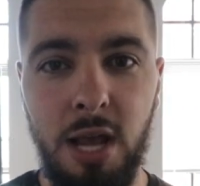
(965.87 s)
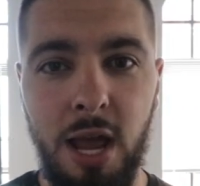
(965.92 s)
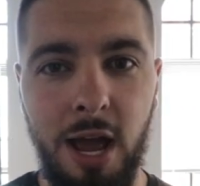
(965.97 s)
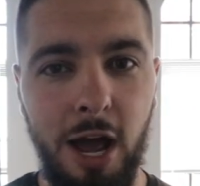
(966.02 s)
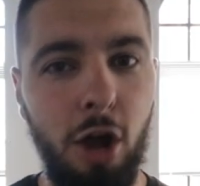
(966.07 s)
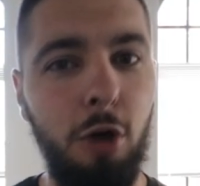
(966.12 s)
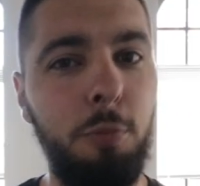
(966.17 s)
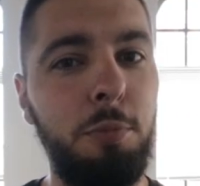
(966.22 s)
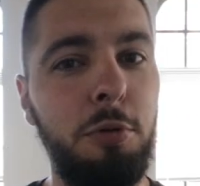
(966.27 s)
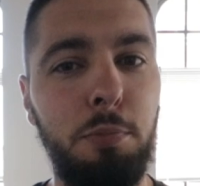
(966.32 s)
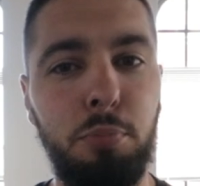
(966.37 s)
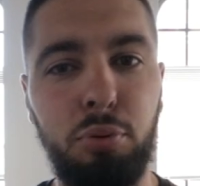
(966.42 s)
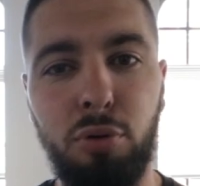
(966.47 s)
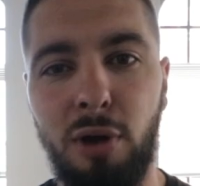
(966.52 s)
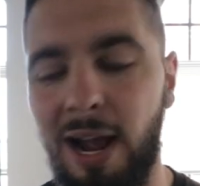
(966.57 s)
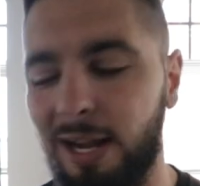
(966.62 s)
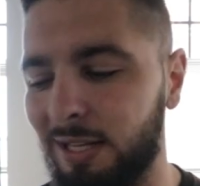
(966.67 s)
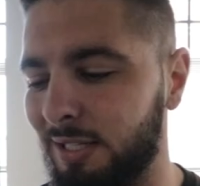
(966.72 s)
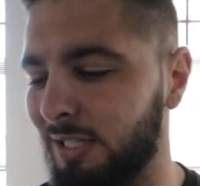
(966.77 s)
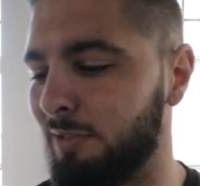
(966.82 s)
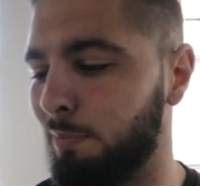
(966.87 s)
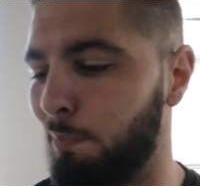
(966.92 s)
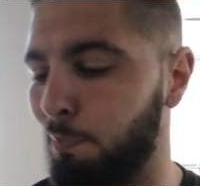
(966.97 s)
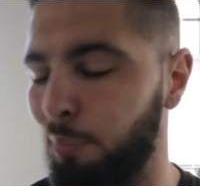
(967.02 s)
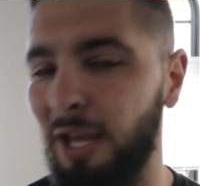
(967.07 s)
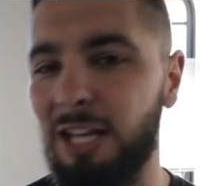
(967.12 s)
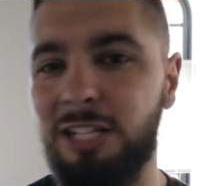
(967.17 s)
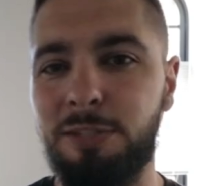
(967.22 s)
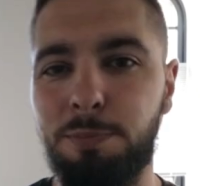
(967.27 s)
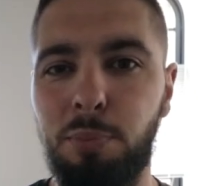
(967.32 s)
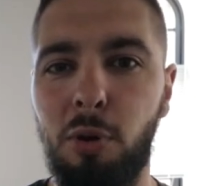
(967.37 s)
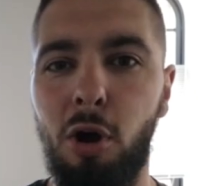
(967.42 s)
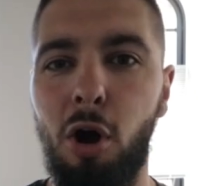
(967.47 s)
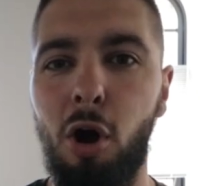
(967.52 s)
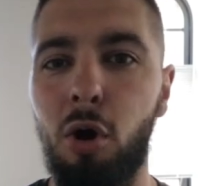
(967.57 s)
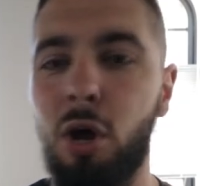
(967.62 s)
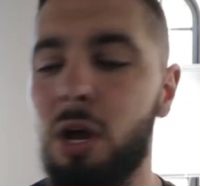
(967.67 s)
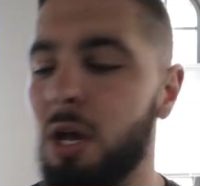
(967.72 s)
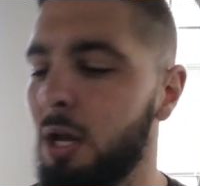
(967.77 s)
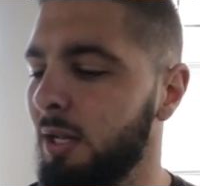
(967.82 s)
I hope you practice
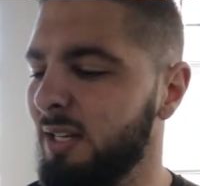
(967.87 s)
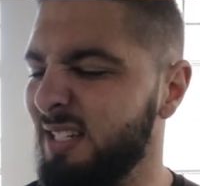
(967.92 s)
baseball,